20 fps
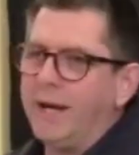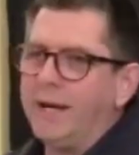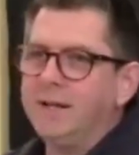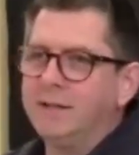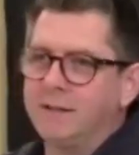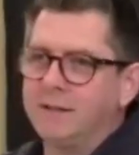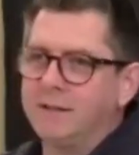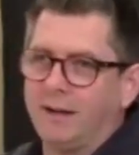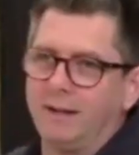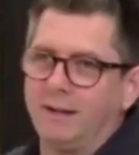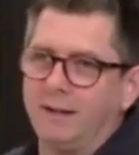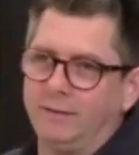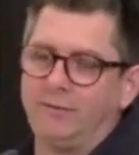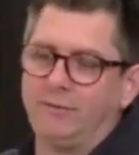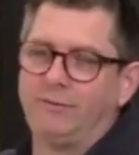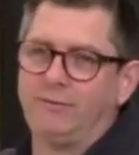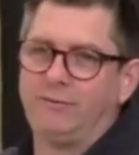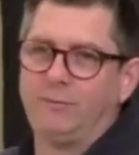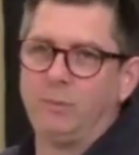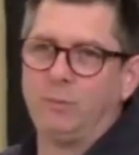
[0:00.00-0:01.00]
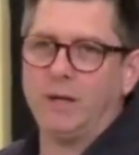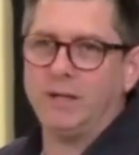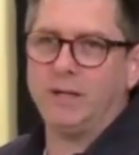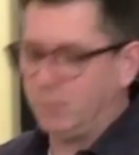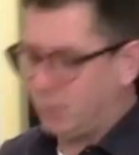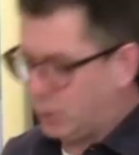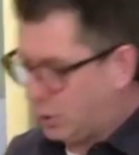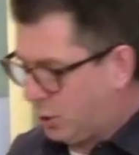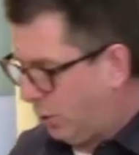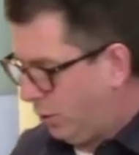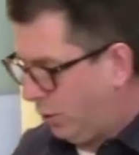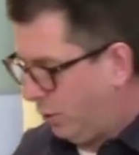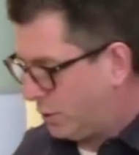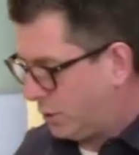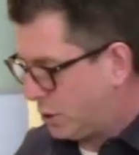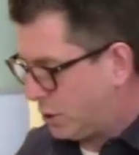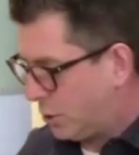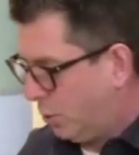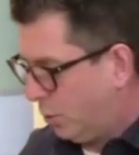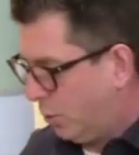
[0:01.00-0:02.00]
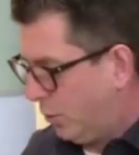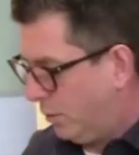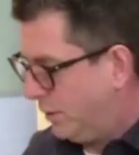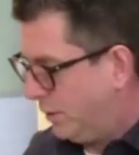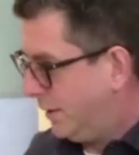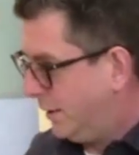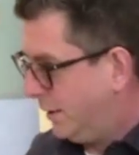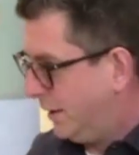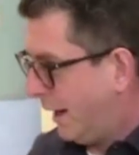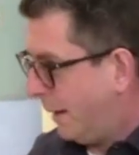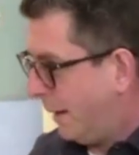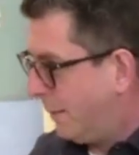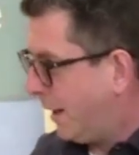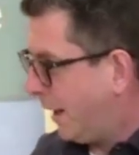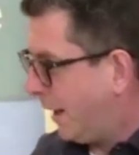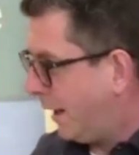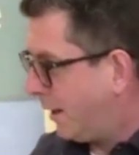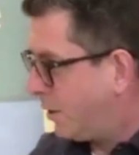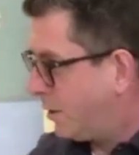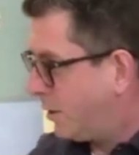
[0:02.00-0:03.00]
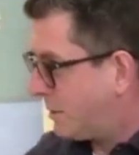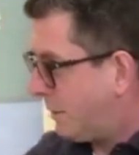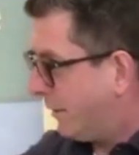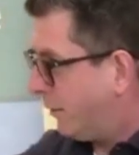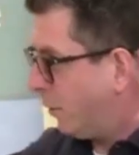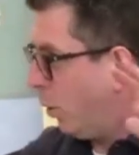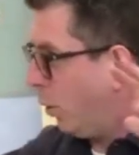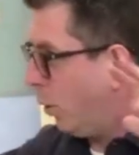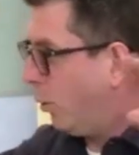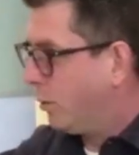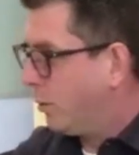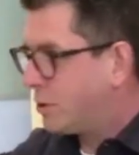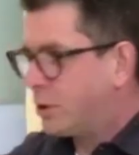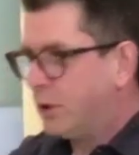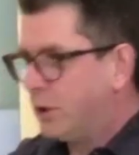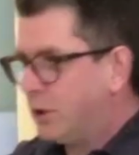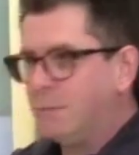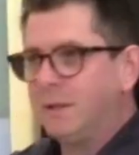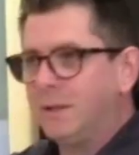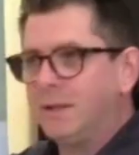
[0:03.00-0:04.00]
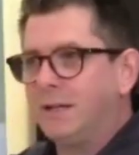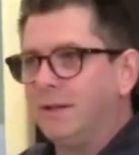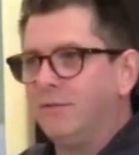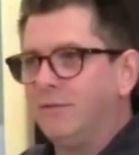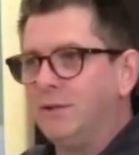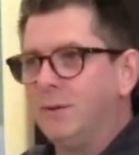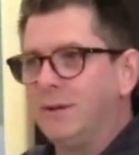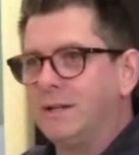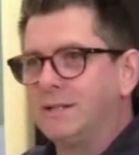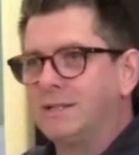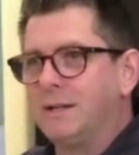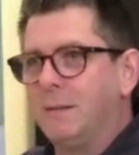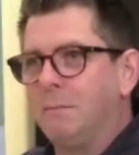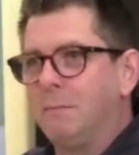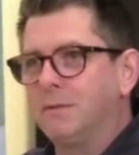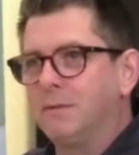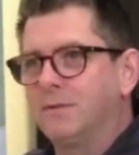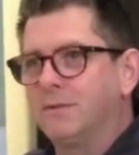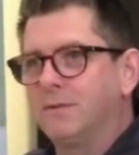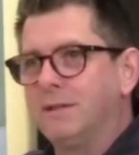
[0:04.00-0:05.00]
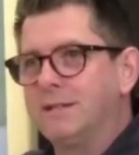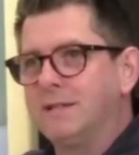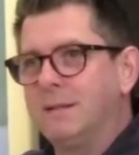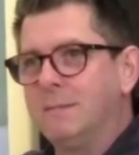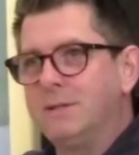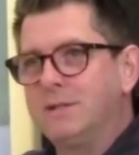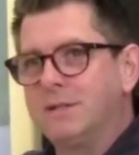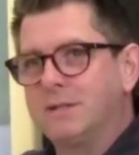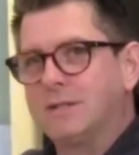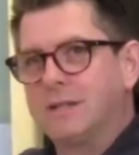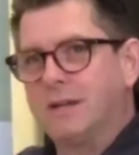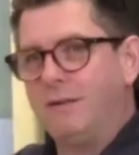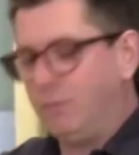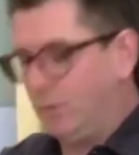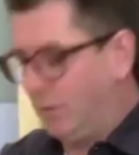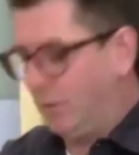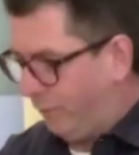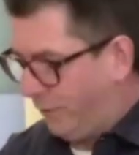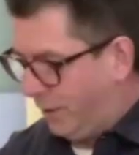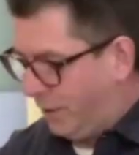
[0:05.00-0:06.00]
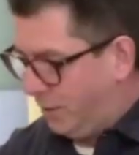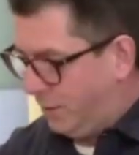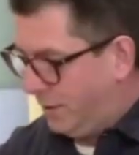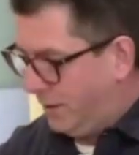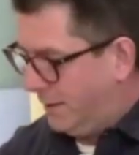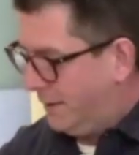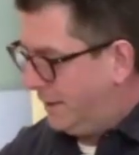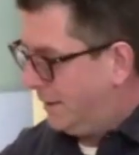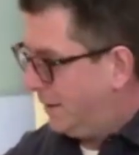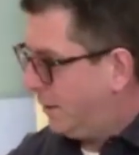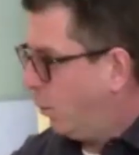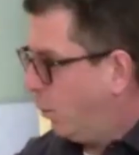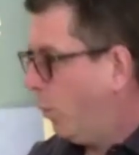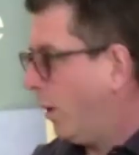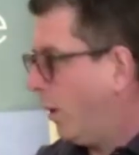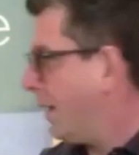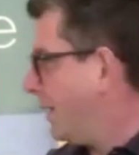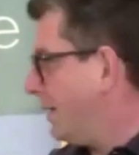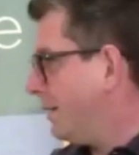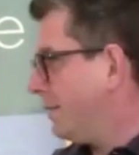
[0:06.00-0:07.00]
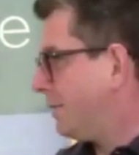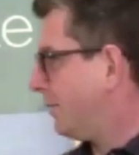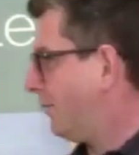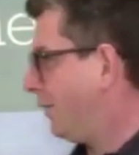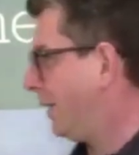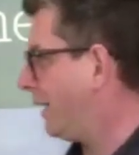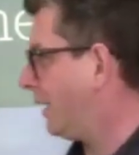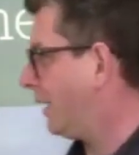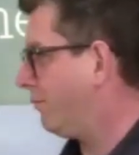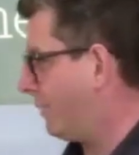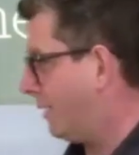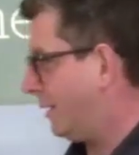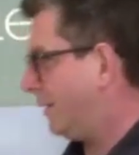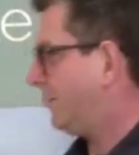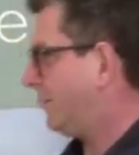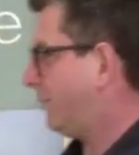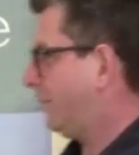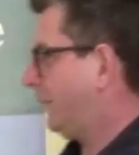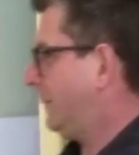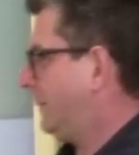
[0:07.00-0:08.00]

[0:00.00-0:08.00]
life where you soar. I mean, I could spend the whole sermon giving you examples of these. Let me just give you a few. One is forgiveness.